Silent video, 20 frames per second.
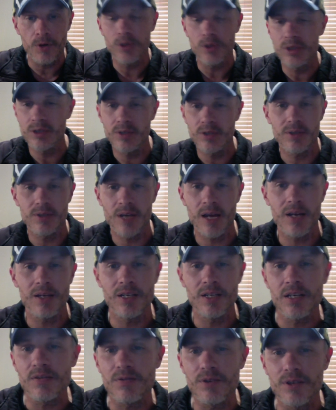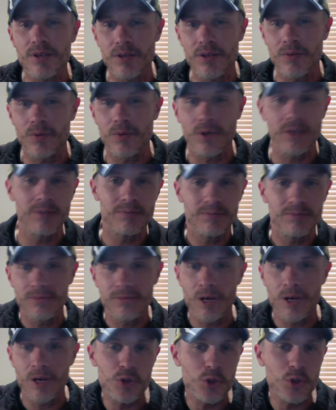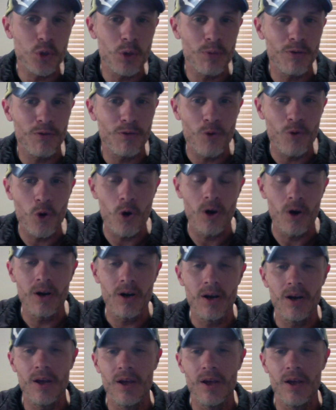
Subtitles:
which is kind of different than what I was doing before.